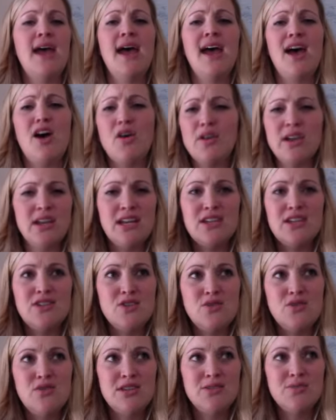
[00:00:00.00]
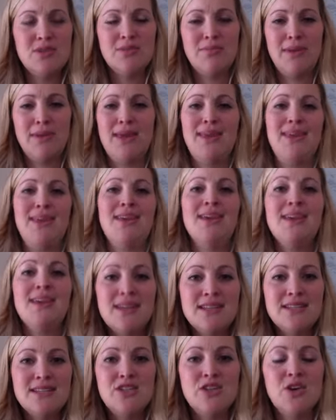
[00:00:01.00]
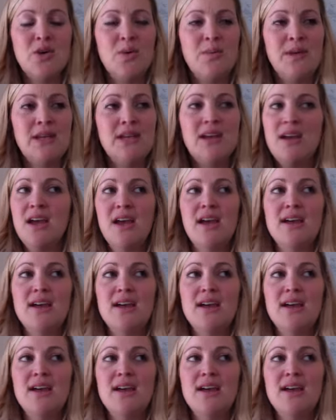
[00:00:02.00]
how can I do this with my kids? I mean,